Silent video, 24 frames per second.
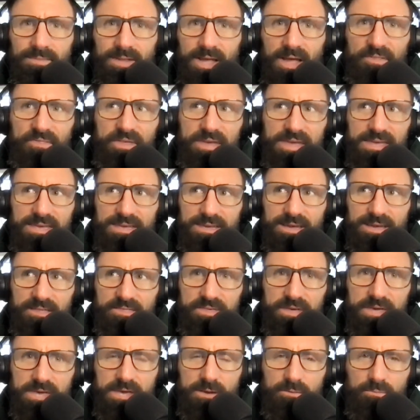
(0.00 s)
I think
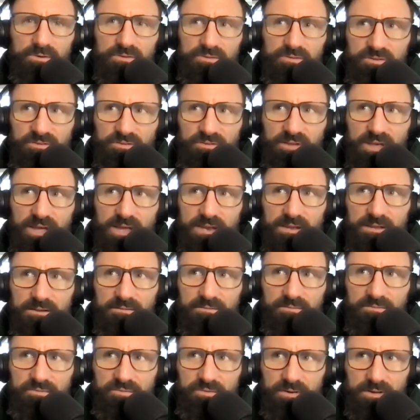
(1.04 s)
it was just kind
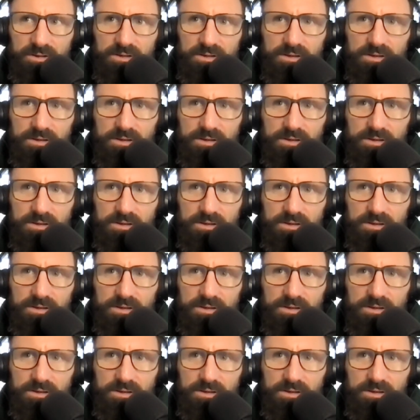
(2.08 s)
of